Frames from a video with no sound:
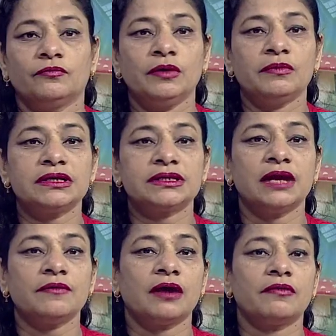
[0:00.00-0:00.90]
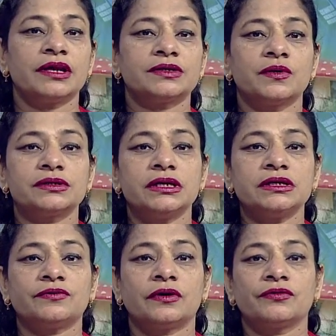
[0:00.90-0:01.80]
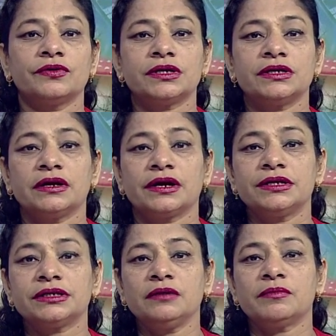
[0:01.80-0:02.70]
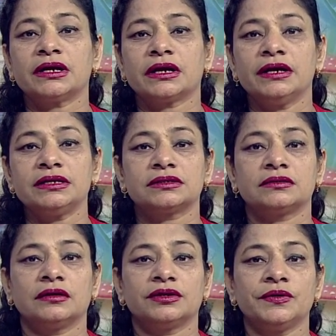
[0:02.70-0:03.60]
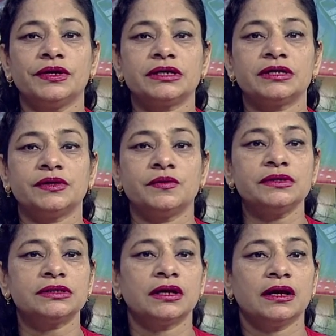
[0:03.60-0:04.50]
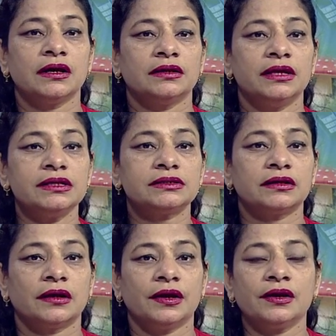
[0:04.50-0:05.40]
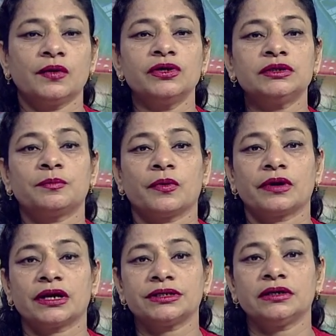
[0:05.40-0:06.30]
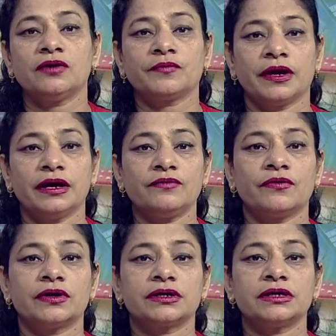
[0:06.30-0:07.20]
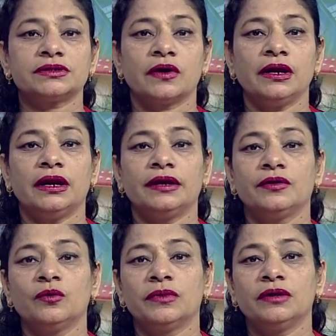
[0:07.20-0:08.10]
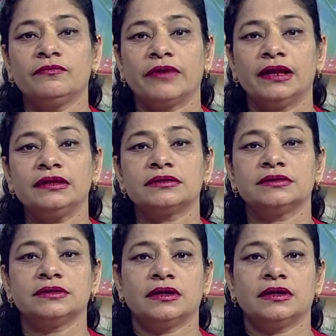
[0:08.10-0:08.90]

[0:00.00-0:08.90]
We must save our resources for future generation but its judicious use. This includes protection of air, water, soil and human wealth